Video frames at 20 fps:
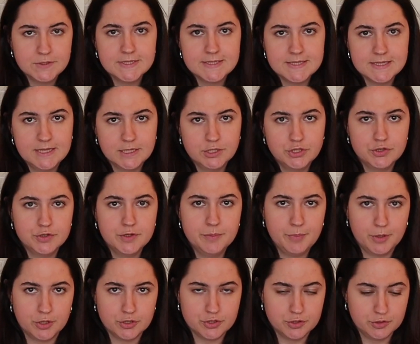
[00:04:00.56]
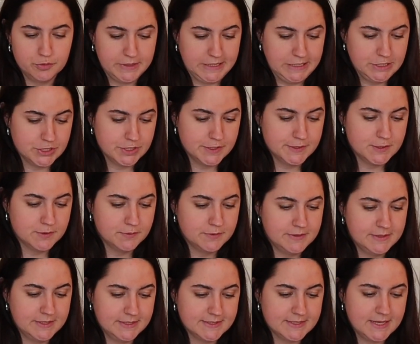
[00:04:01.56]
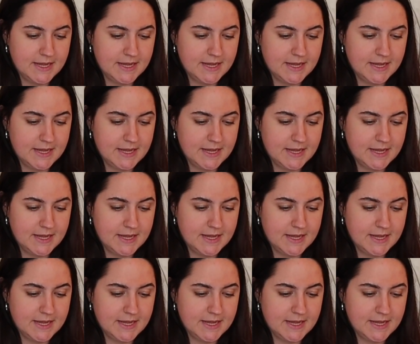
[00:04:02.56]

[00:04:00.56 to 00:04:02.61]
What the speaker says: to select your departure location. So in this